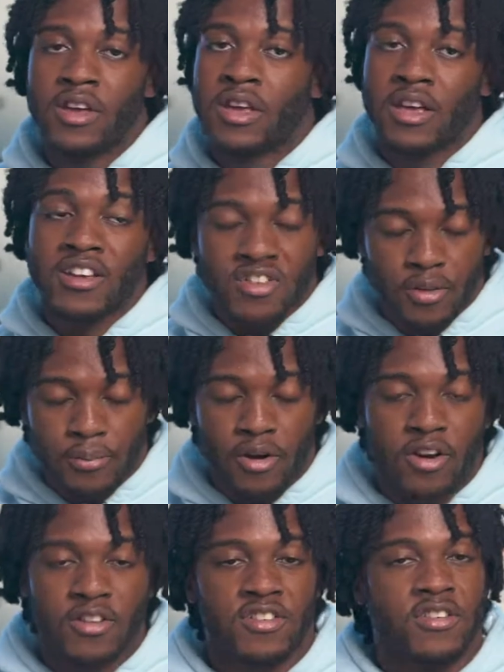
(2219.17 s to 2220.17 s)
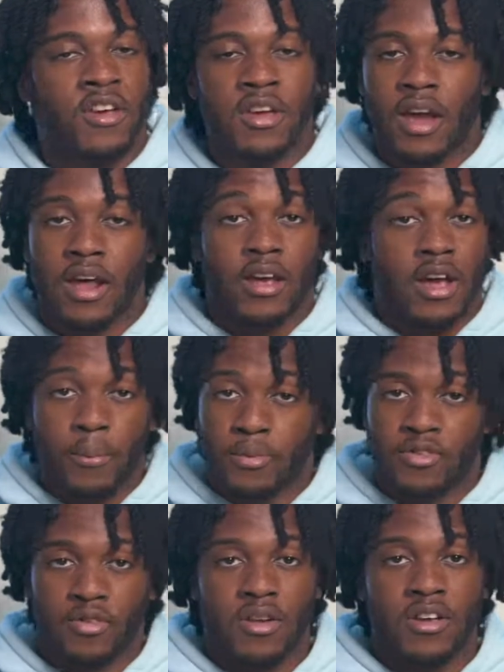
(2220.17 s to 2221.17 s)
Get your merch. Got a couple
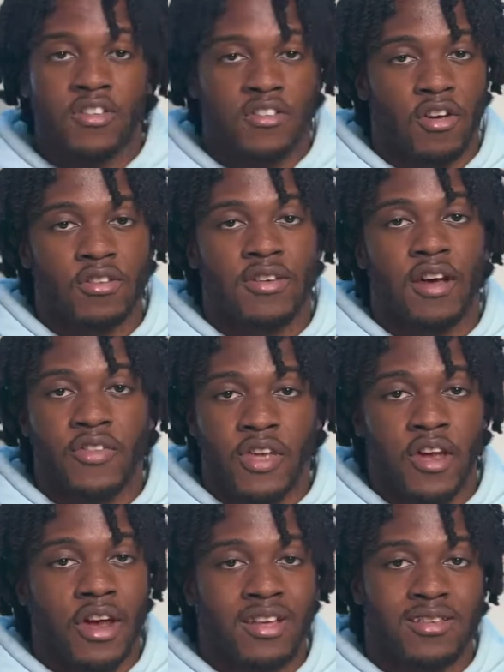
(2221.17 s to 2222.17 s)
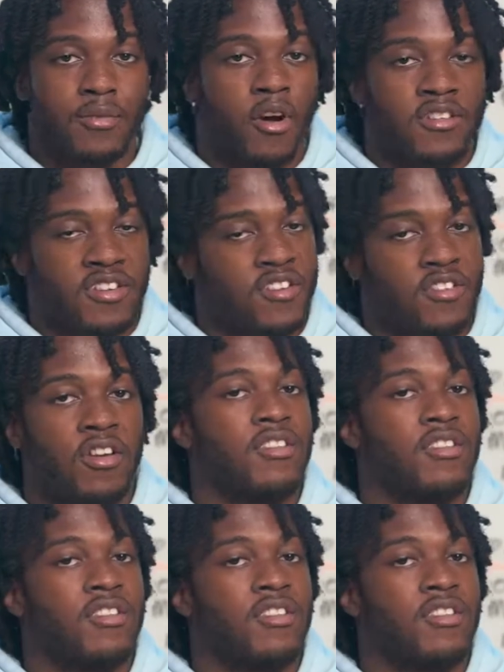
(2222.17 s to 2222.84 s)
Julius shirts out there. Got some RJ shirts.